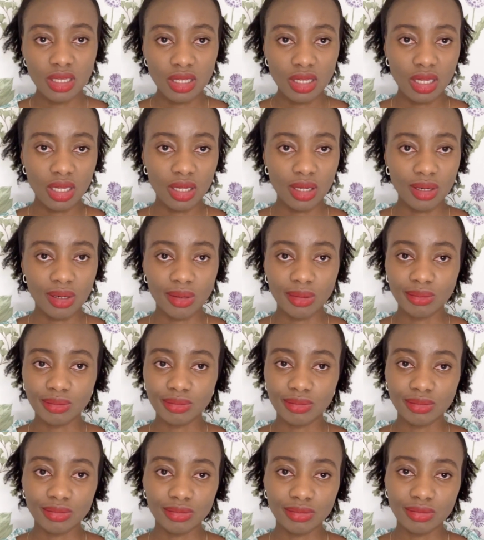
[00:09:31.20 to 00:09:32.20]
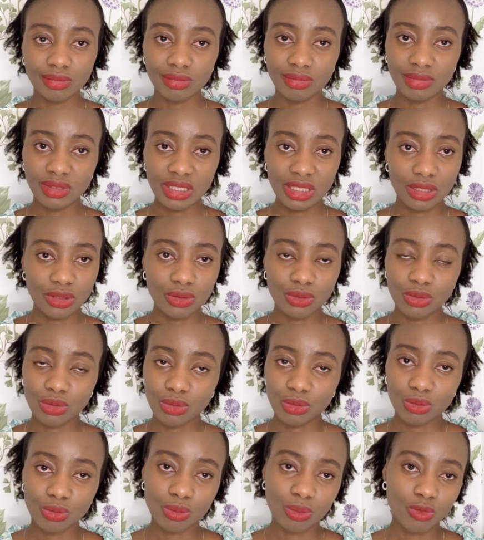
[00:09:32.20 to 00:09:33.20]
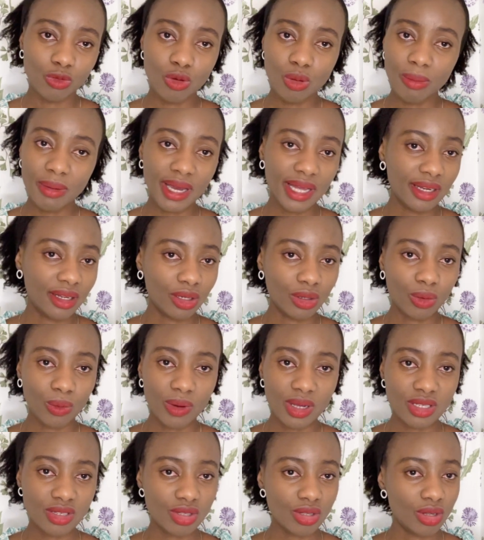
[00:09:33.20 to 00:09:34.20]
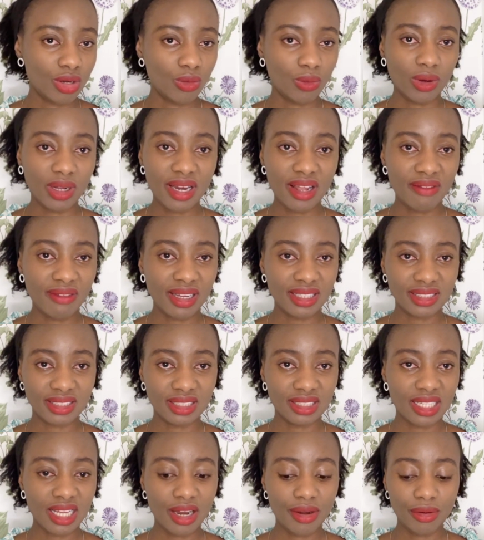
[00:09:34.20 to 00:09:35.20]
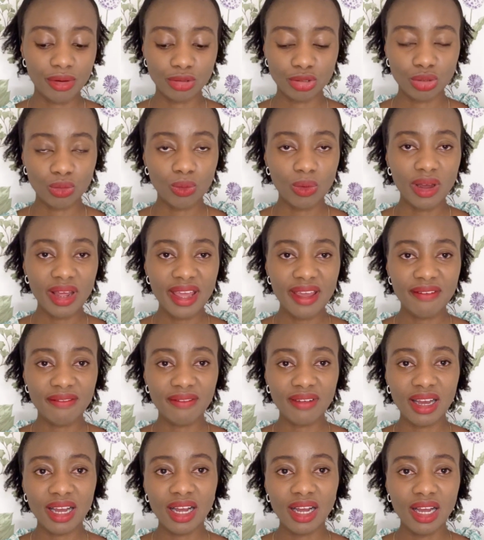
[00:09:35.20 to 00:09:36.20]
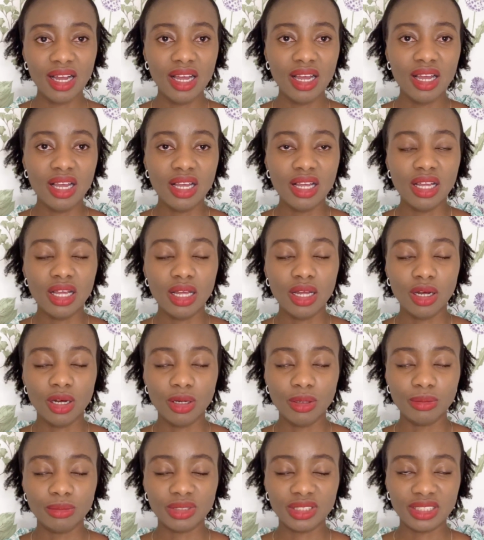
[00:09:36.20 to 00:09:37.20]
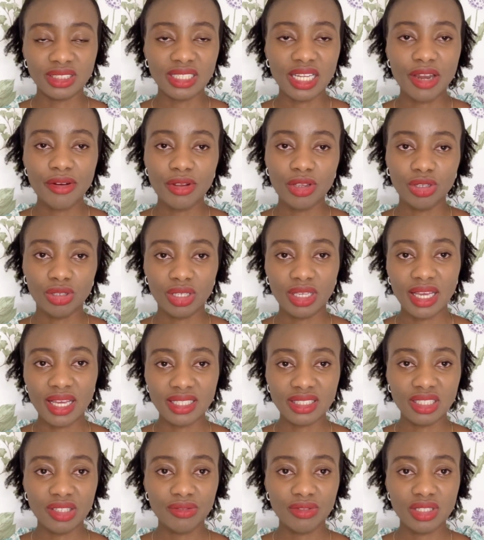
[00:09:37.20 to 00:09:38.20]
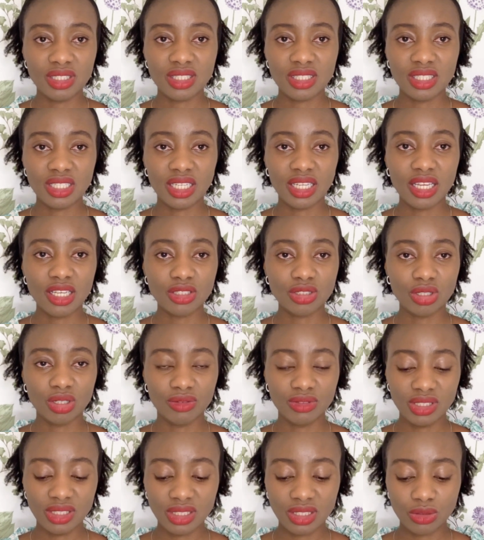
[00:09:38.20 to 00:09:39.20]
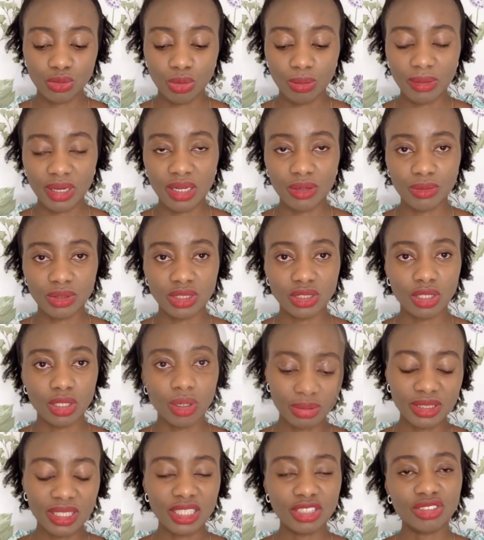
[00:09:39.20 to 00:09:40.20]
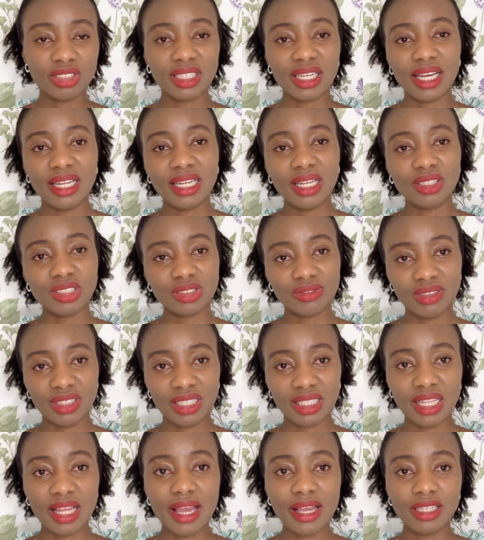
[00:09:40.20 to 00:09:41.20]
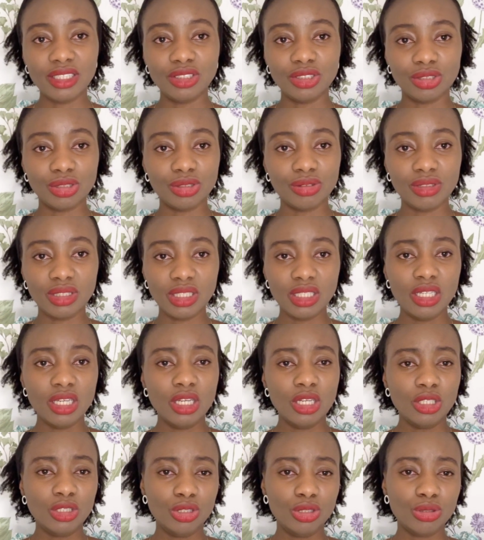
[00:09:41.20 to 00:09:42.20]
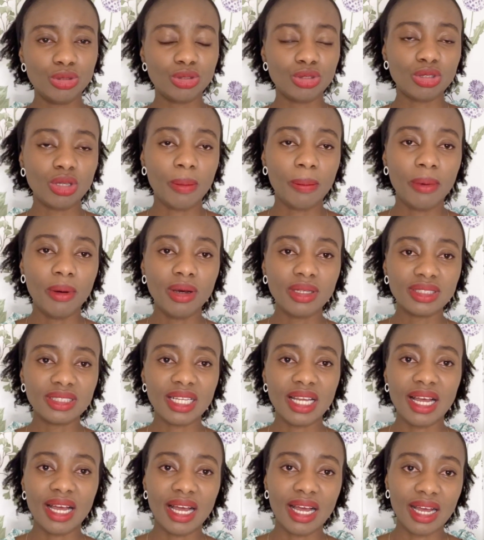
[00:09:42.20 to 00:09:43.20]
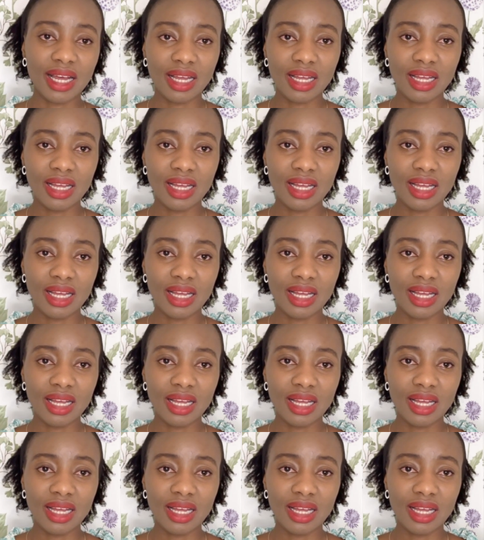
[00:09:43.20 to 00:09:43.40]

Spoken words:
the woman in question, whatever scenario. So whatever scenario you get, if it's in the case of this woman with the obstetric anal sphincter injury, you support her